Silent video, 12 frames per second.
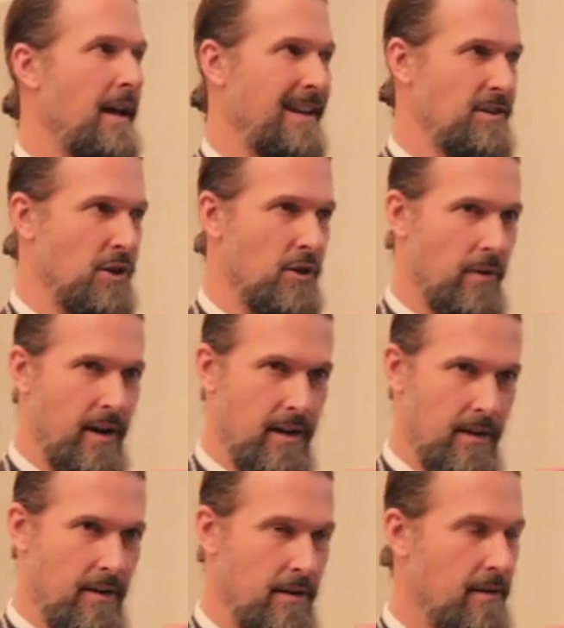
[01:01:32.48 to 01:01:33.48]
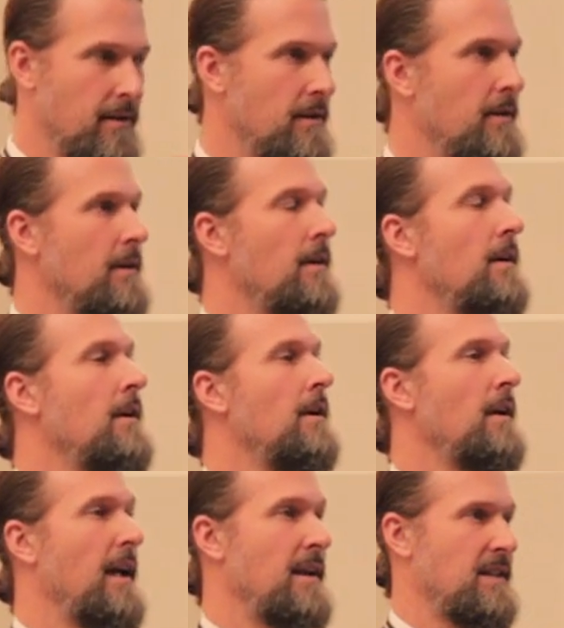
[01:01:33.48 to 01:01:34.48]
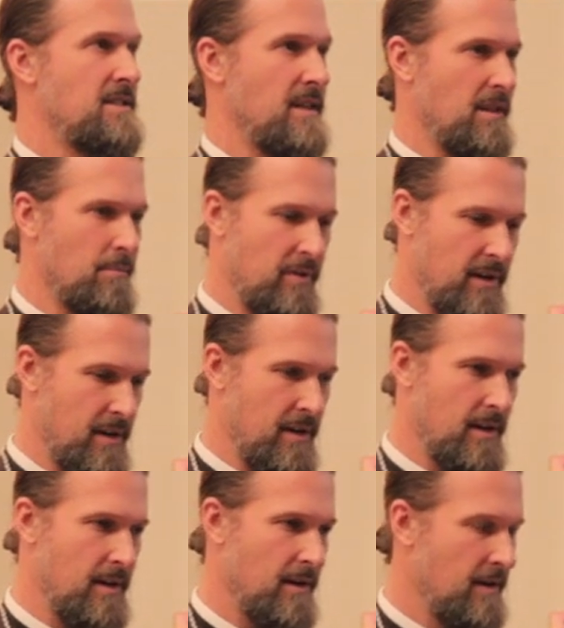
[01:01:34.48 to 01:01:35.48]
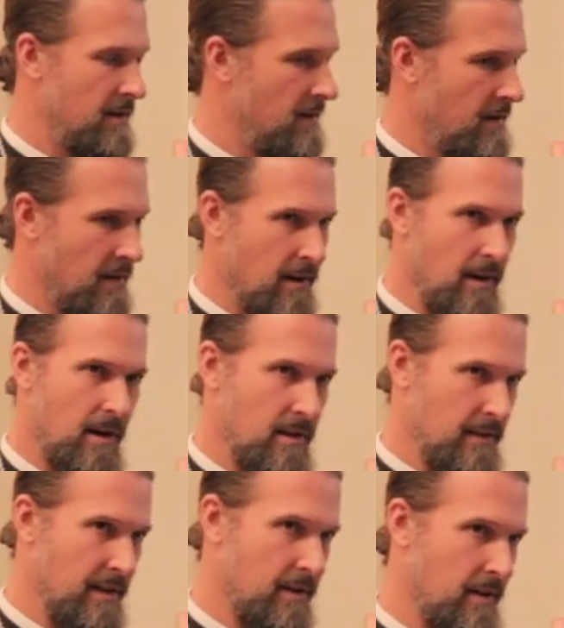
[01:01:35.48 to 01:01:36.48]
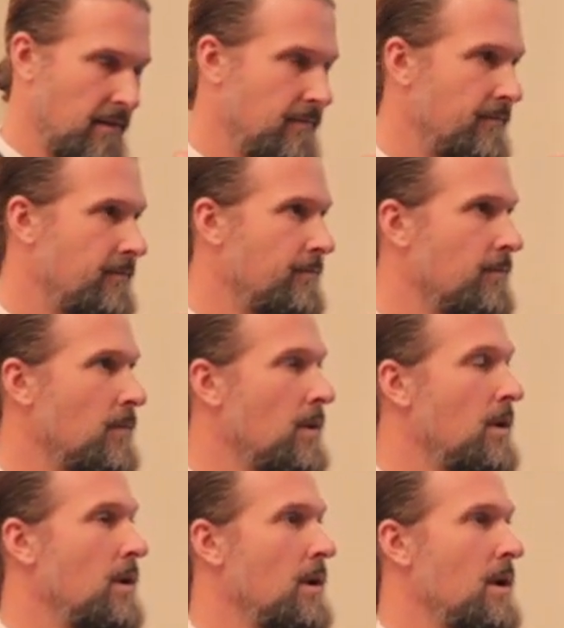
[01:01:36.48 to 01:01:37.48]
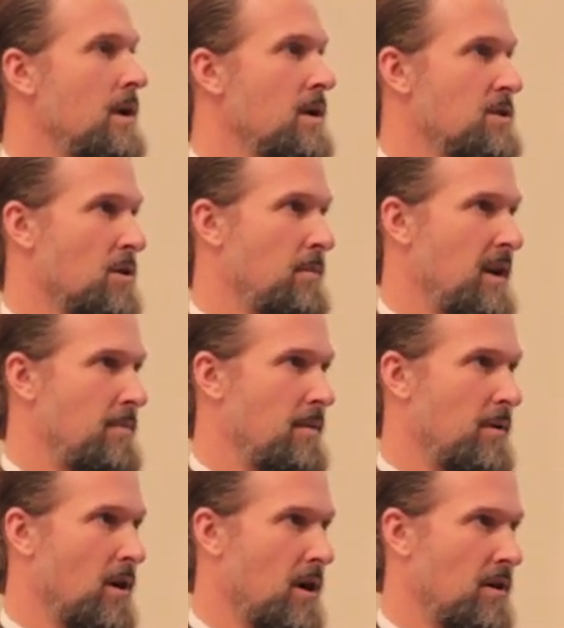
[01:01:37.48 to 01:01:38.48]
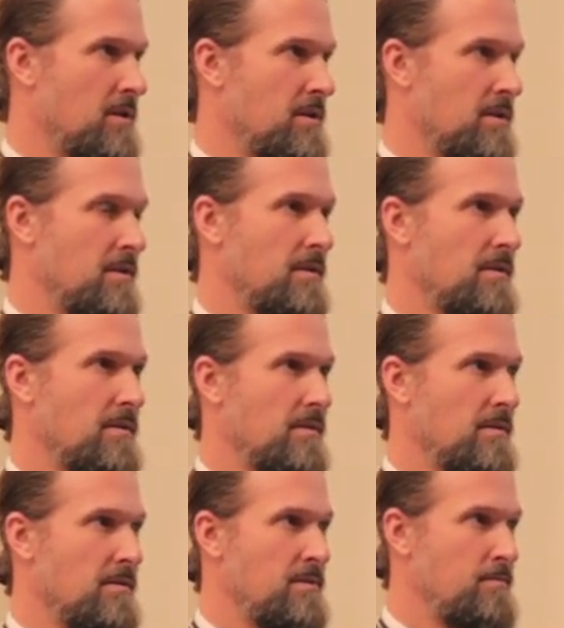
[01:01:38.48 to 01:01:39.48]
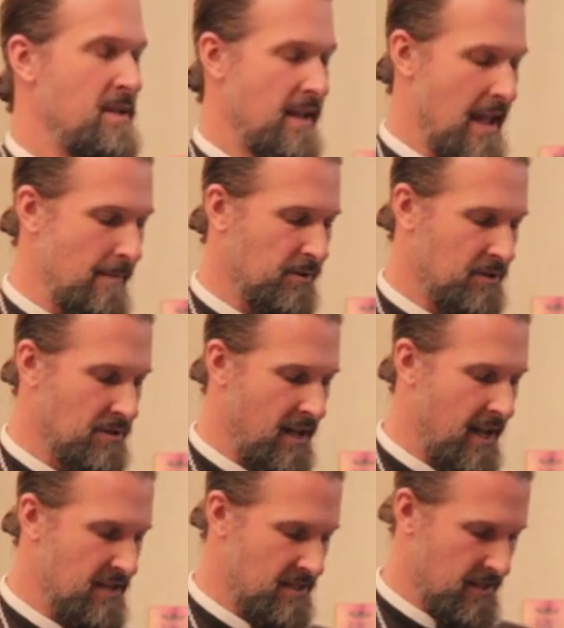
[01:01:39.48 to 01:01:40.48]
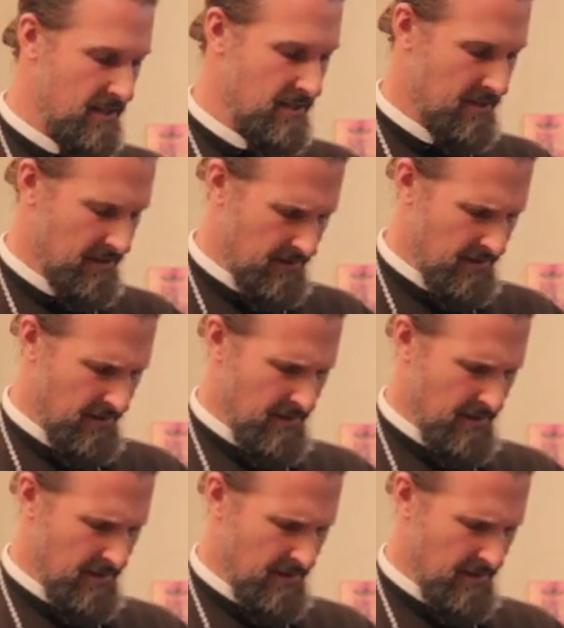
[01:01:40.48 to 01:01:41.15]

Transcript: and degraded and not celebrated hardly at all. So many people aren't being able to taste this